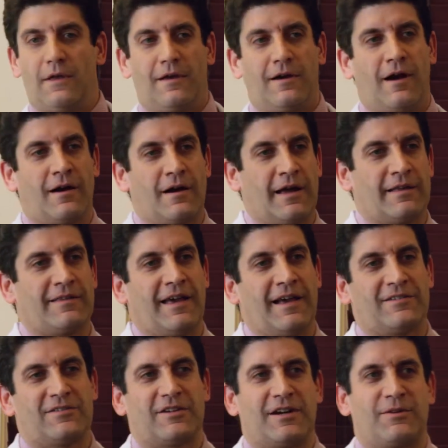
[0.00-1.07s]
All right, the
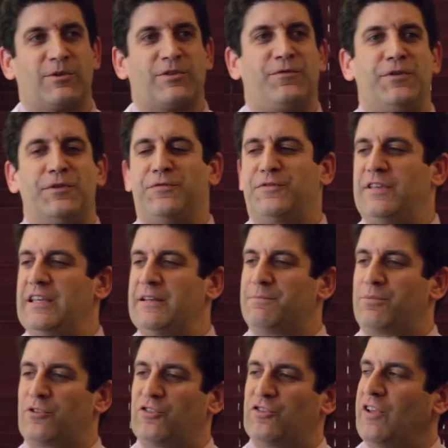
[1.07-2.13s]
answer here was
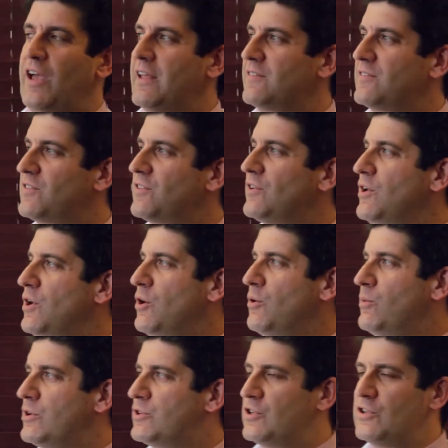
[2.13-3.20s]
15%.
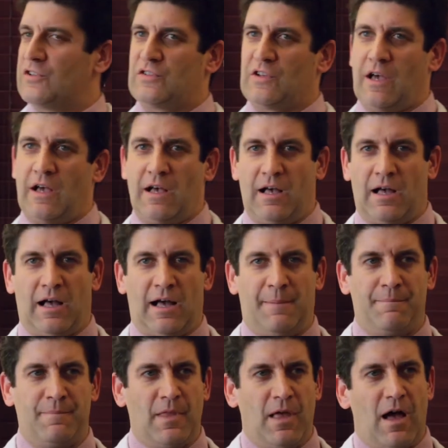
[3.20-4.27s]
which is
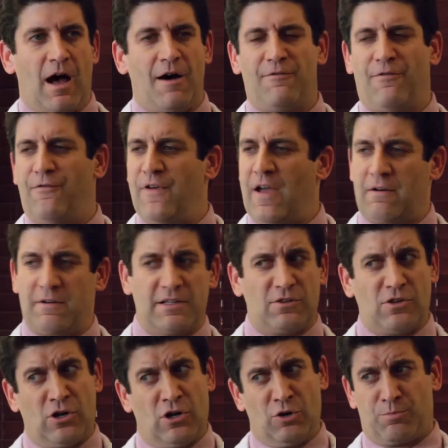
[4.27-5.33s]
a very
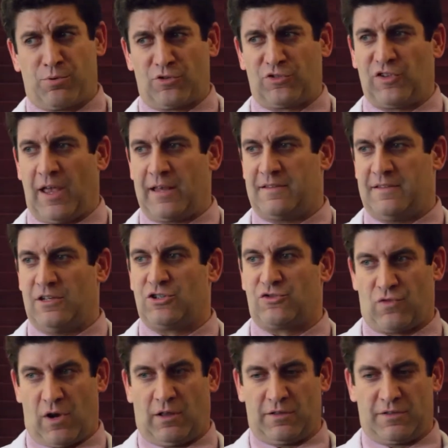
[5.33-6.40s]
low percentage,
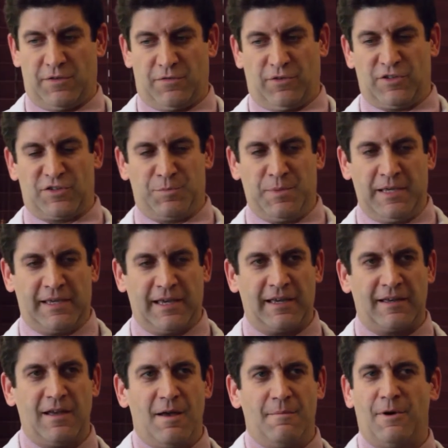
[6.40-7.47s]
relatively speaking.